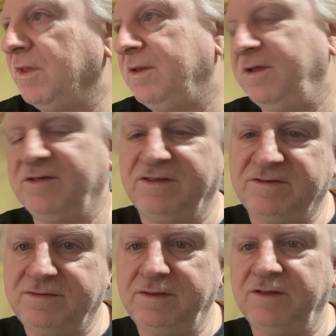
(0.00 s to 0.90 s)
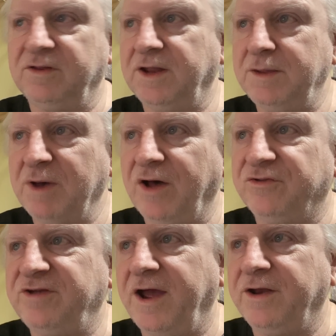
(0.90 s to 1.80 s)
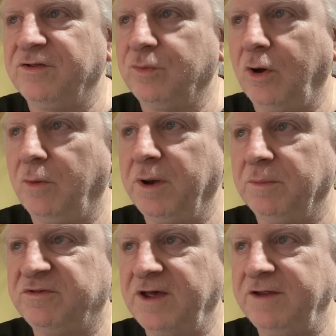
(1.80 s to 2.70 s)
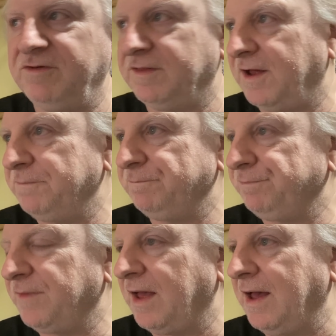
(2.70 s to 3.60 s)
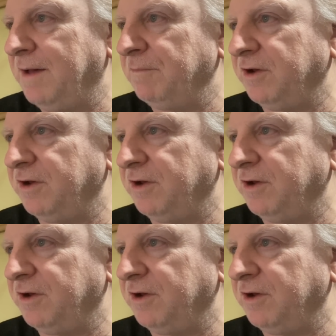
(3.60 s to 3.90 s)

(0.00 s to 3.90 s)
there's an email chain as well, but I'm saving that. I